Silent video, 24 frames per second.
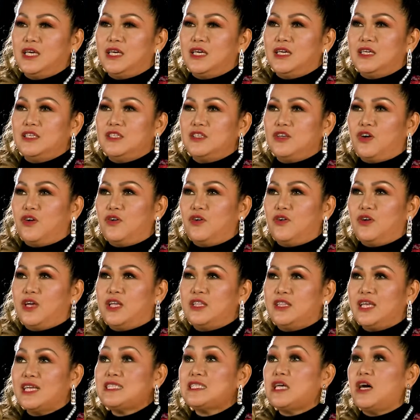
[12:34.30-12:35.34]
So,
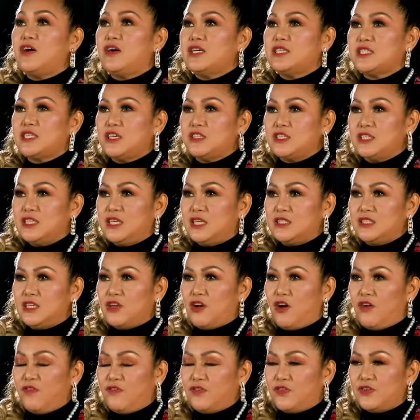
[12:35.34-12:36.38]
and that's how I started
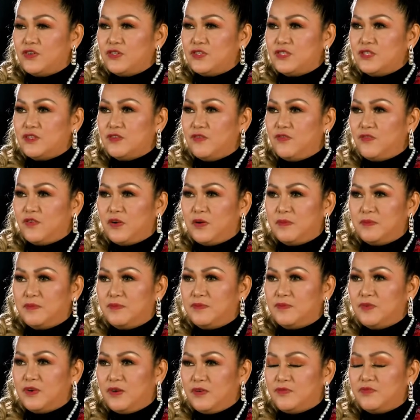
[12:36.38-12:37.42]
getting offers
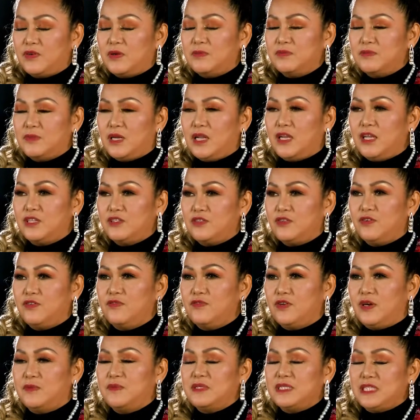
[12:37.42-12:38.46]
from a lot
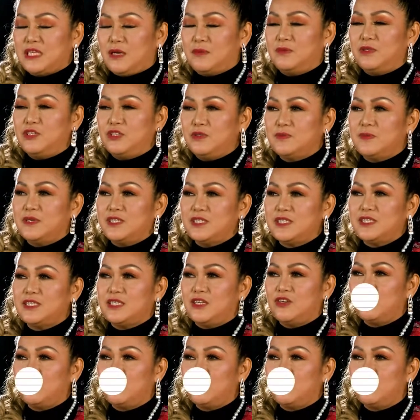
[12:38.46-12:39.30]
of establishments and